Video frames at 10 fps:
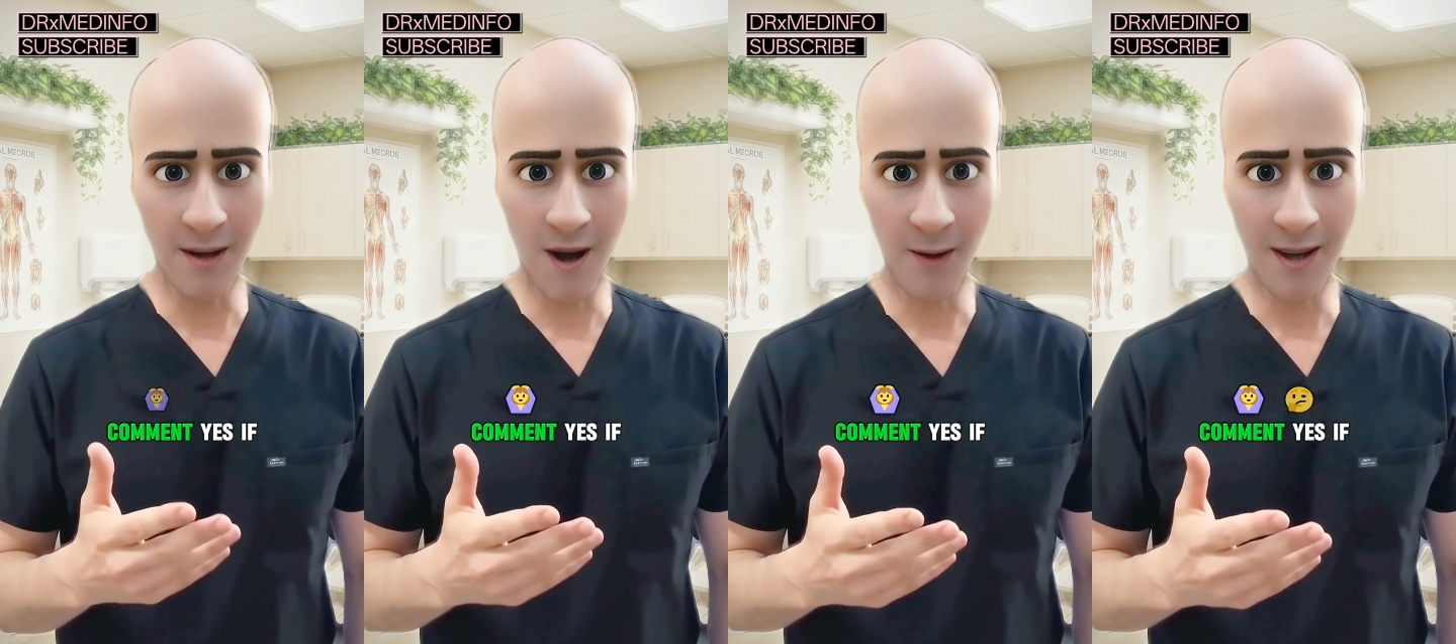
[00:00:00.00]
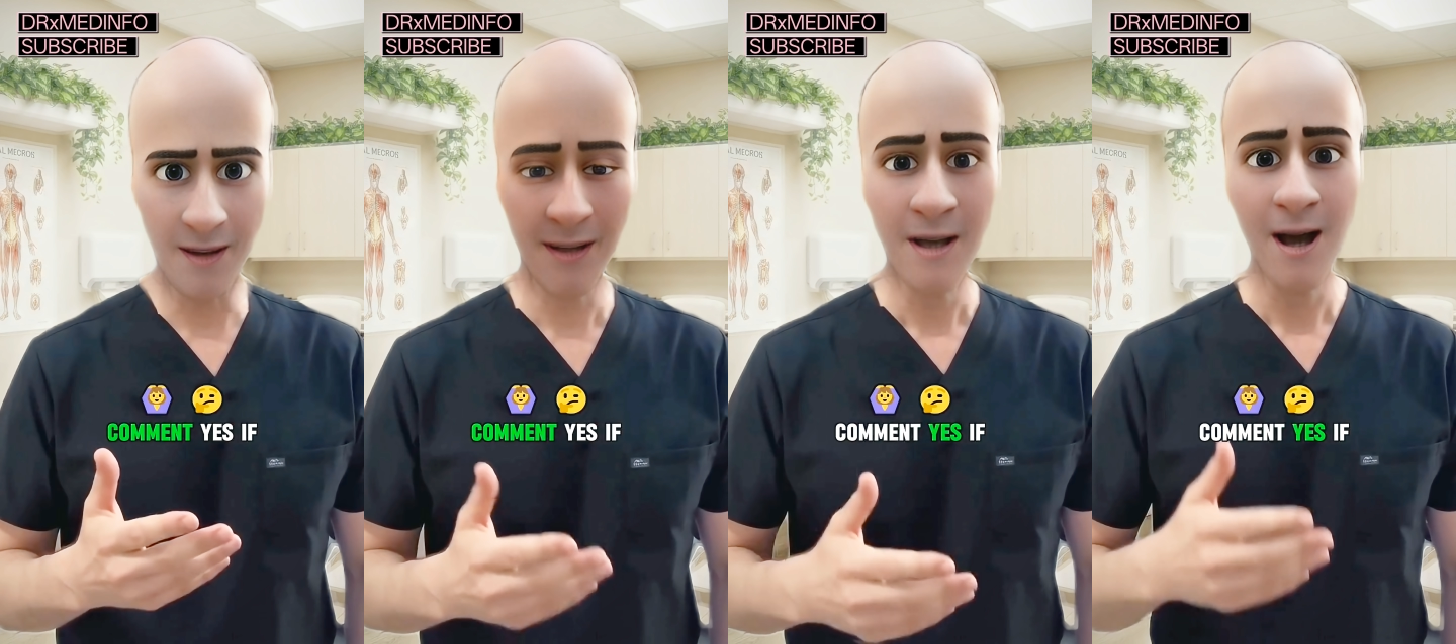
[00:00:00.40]

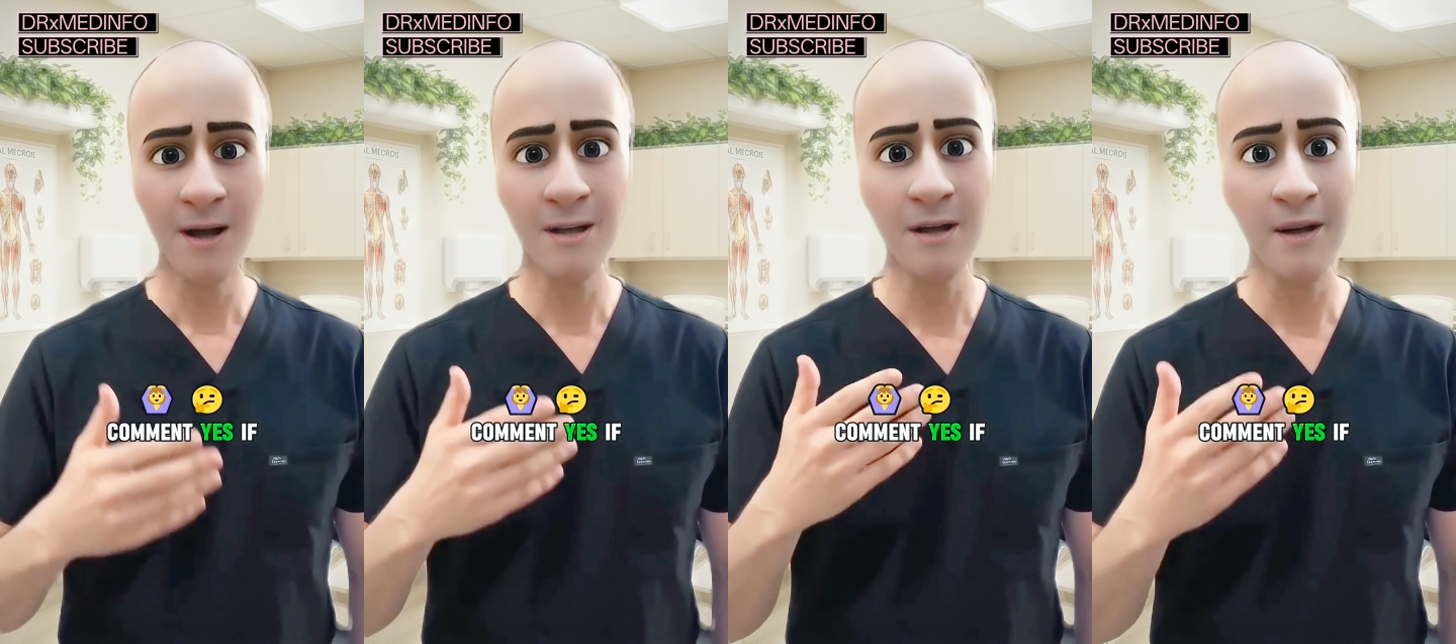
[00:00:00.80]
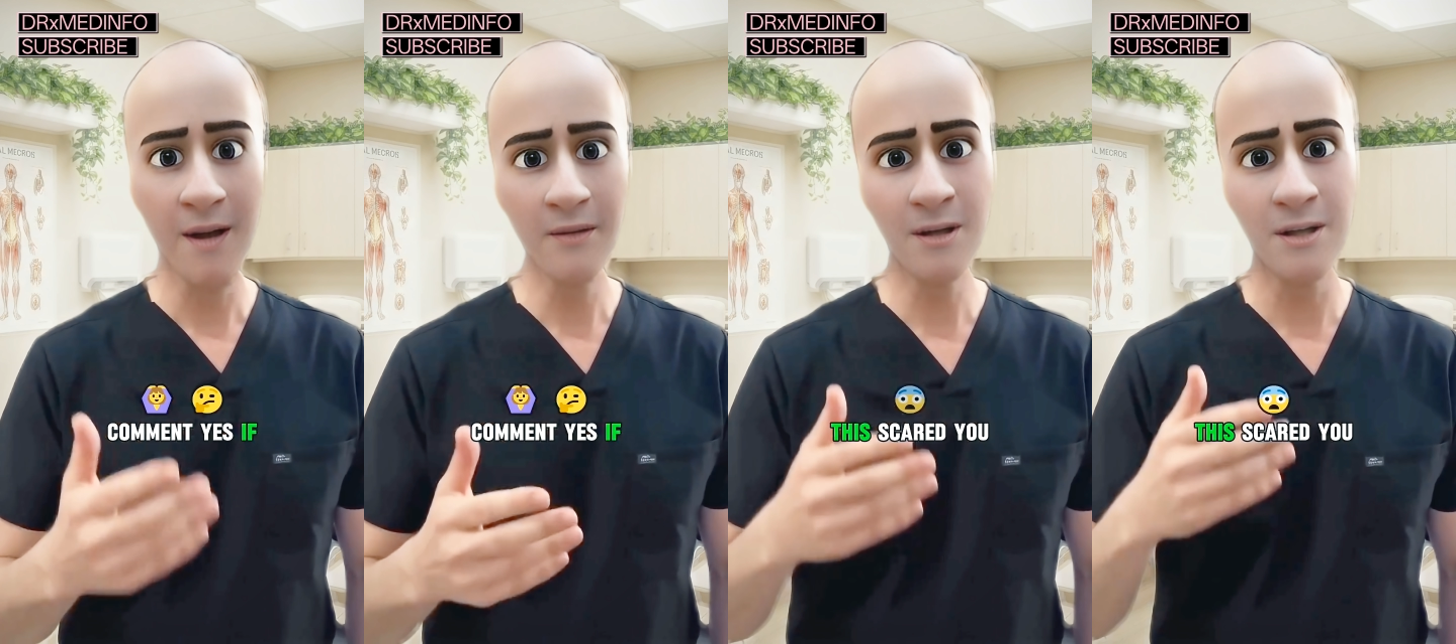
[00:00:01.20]
Comment yes
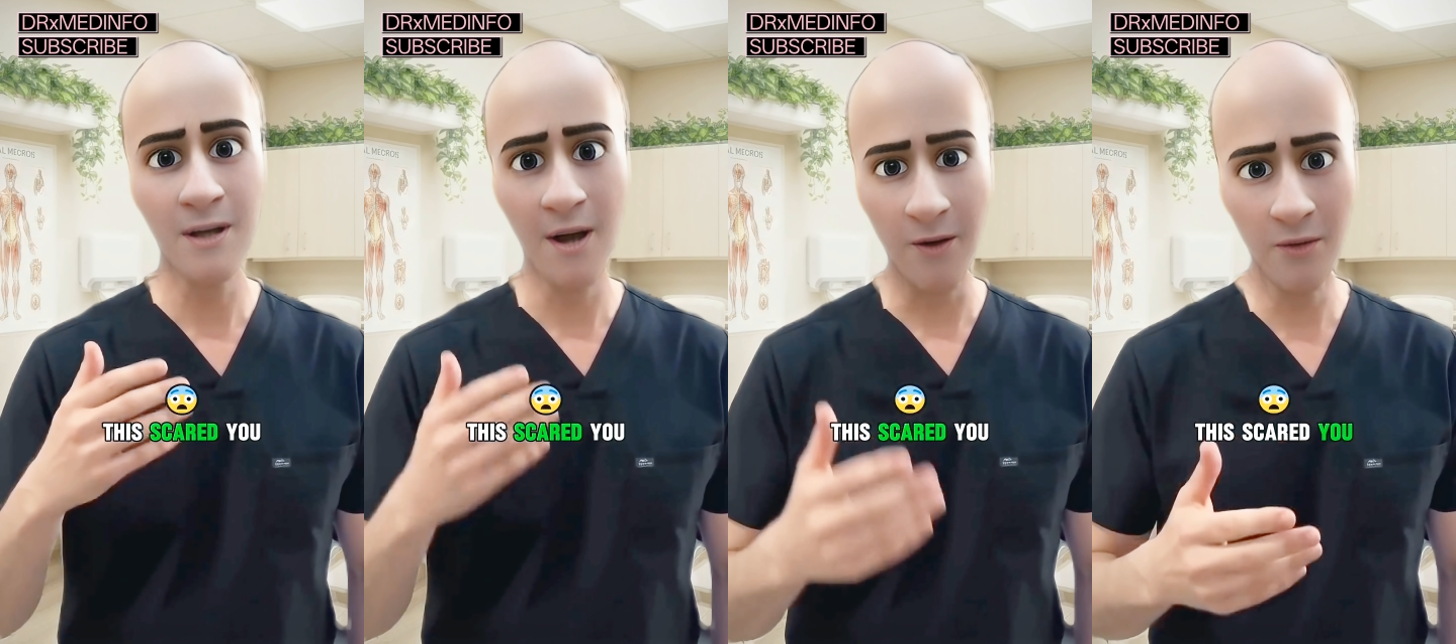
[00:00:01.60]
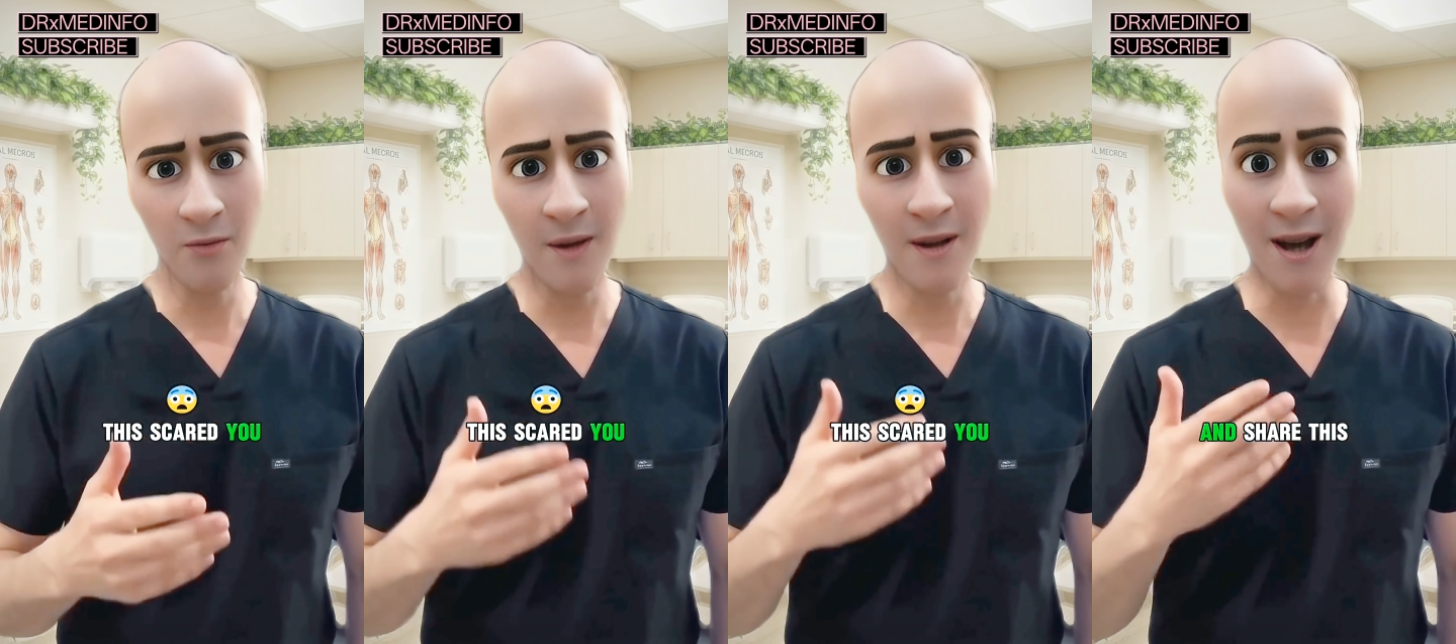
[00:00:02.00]
if this scared you,